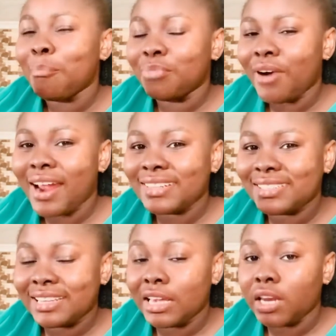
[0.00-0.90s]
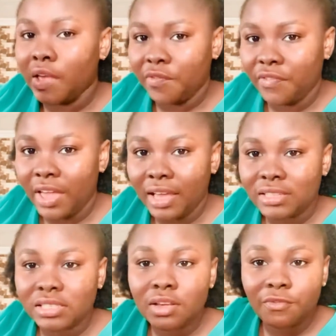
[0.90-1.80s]
bright skin
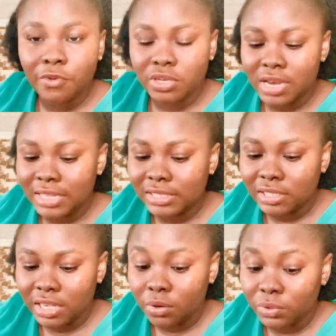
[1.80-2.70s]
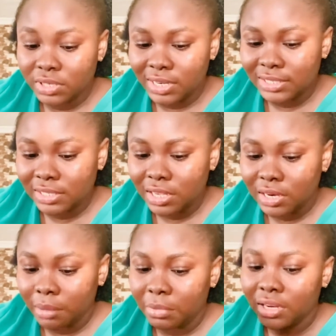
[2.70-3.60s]
effect for their skin, on their skin,
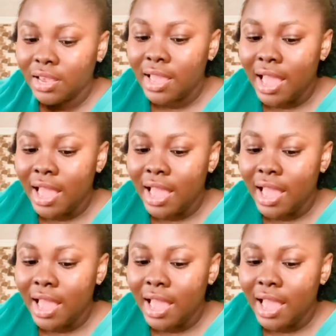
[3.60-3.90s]
I mean.